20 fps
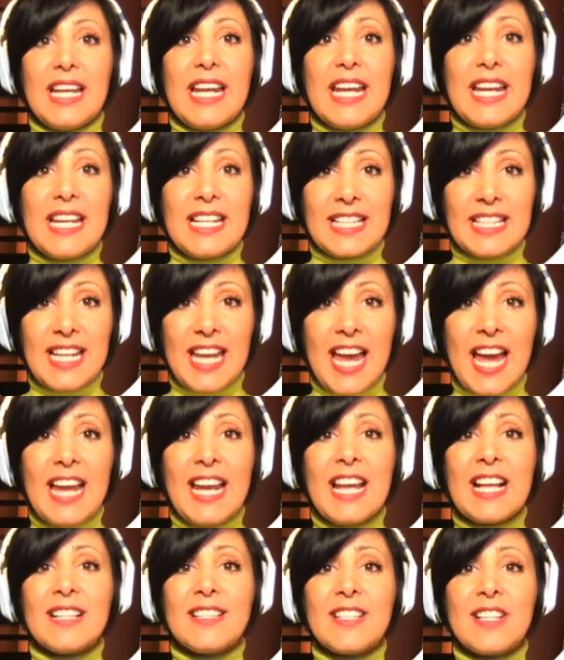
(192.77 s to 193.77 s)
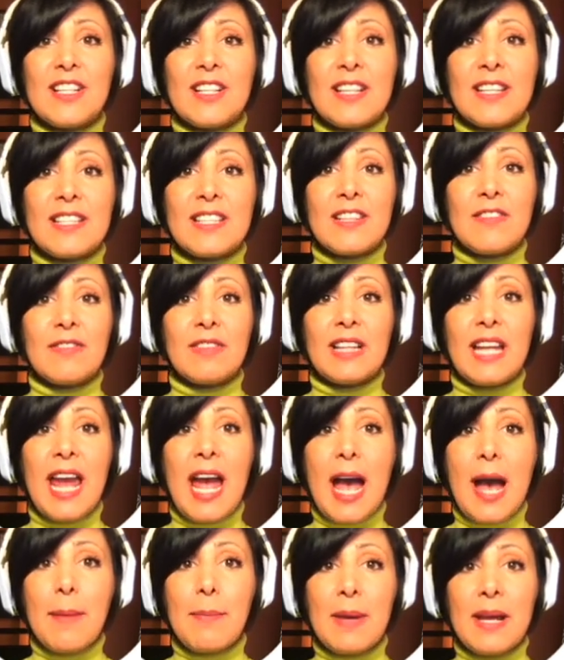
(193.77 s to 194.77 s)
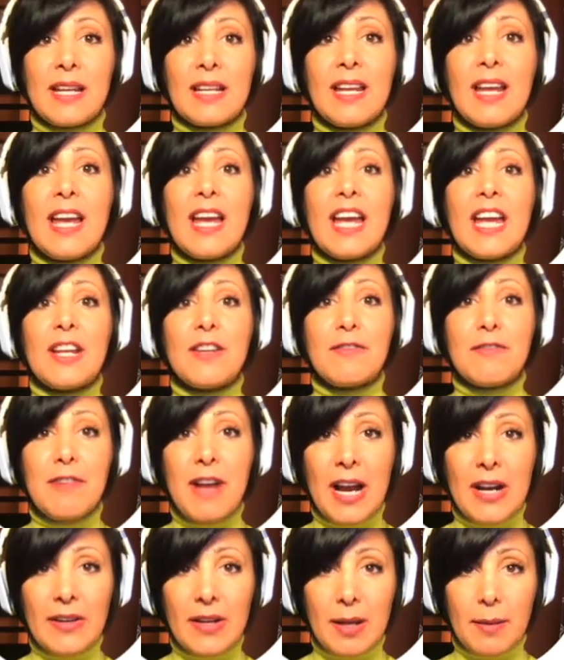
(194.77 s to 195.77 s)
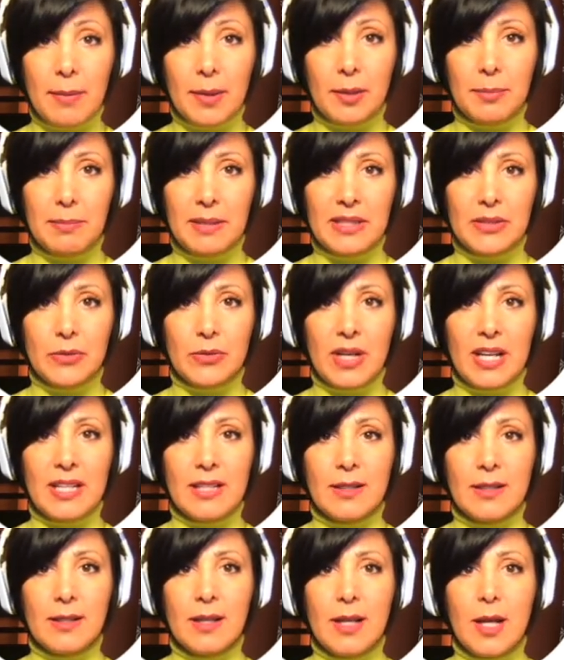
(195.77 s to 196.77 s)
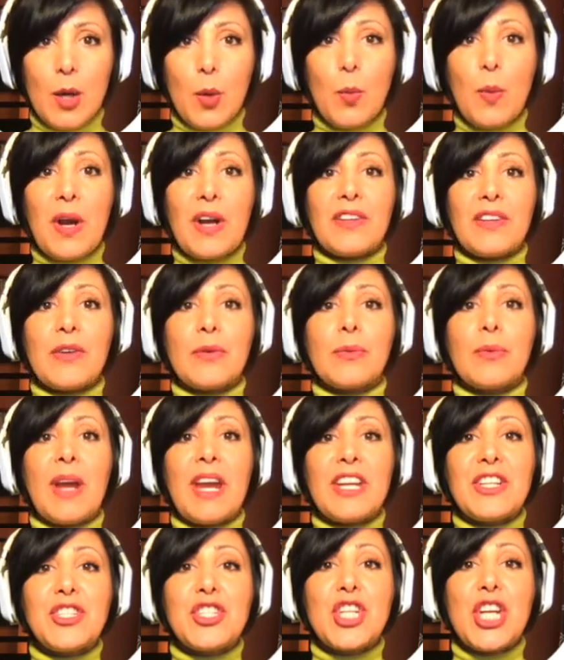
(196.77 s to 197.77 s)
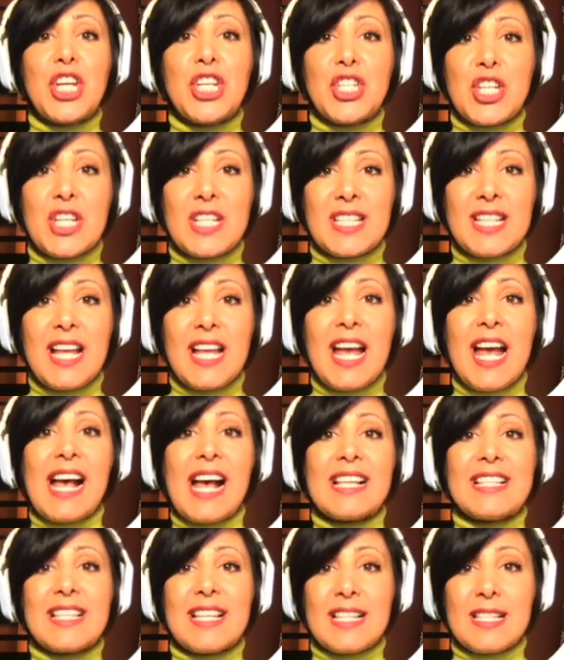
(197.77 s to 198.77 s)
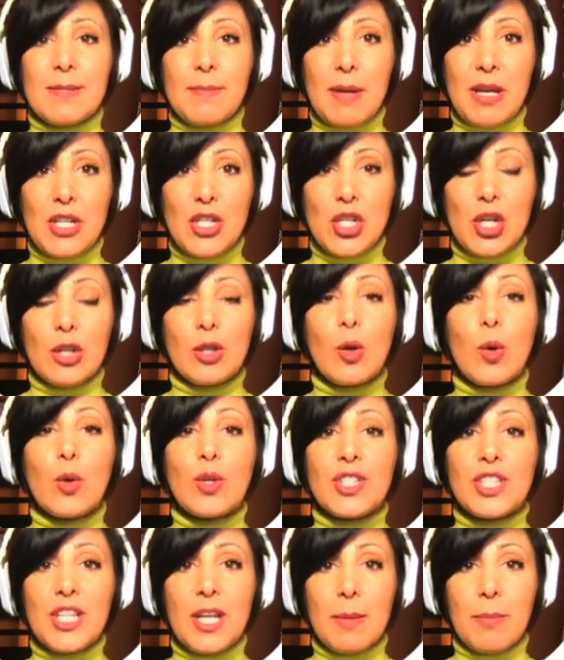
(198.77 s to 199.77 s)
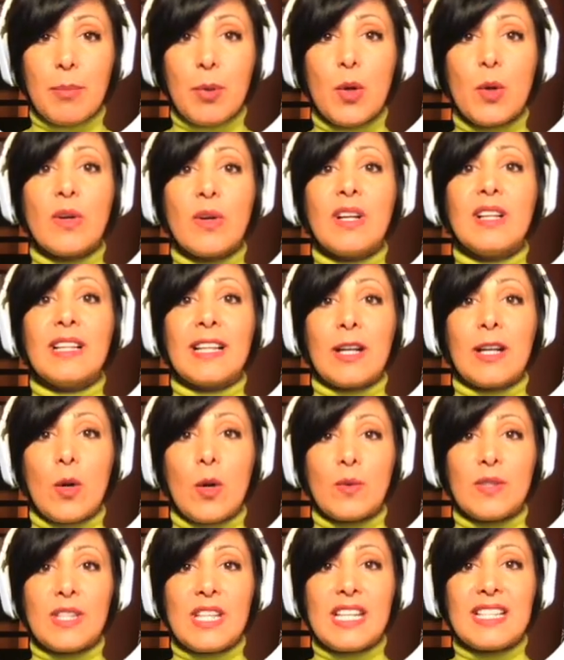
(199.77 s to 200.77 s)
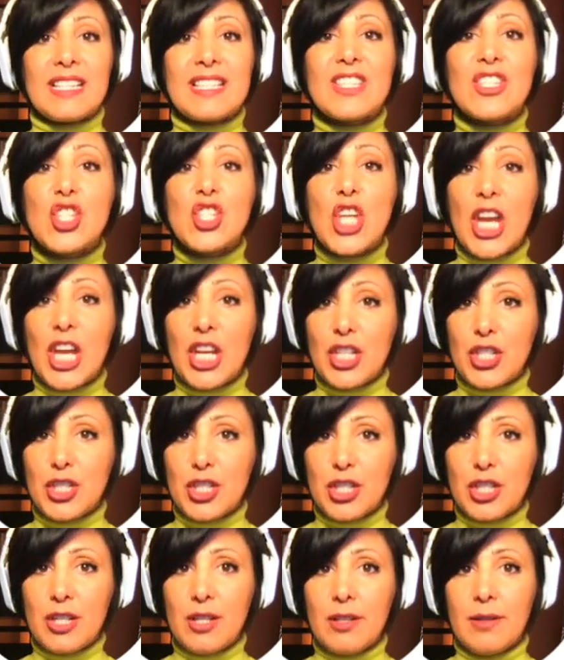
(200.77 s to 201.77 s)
It can alternatively happen in variable bitrate, where the rate changes as the spatial or temporal encodings changed.